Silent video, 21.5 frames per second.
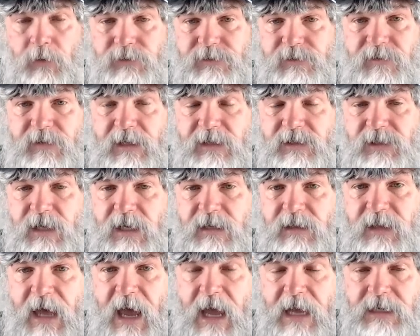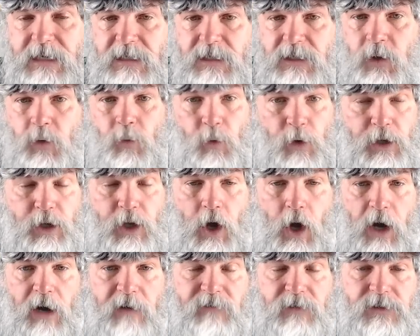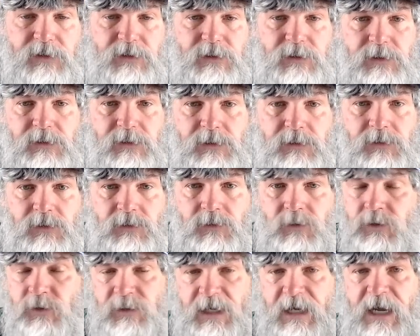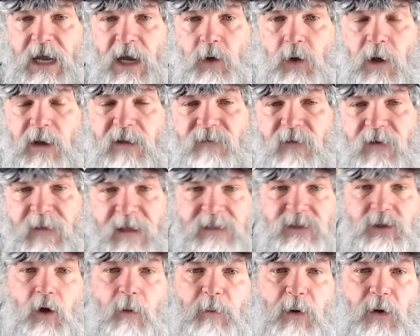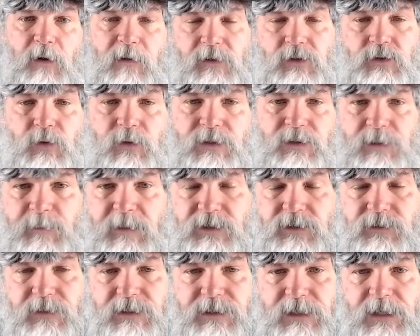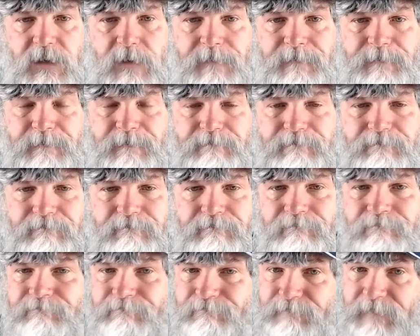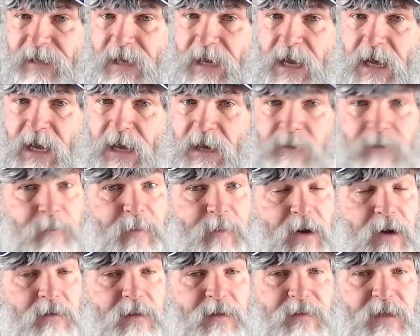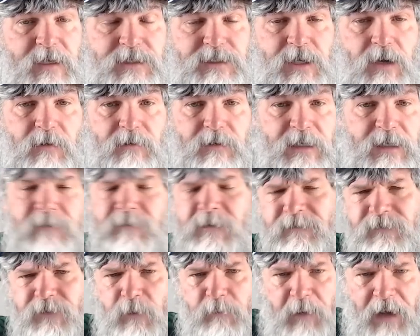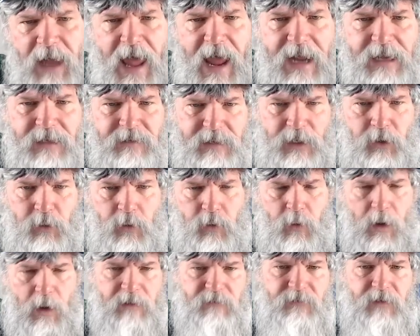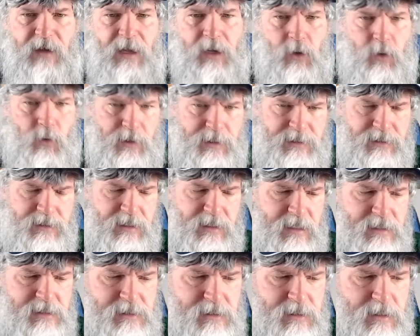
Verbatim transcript: and things like that, wood carvers, do they not qualify? That's all part of the tourism industry too. No, apparently they don't. Even if they're black, they don't qualify according to this.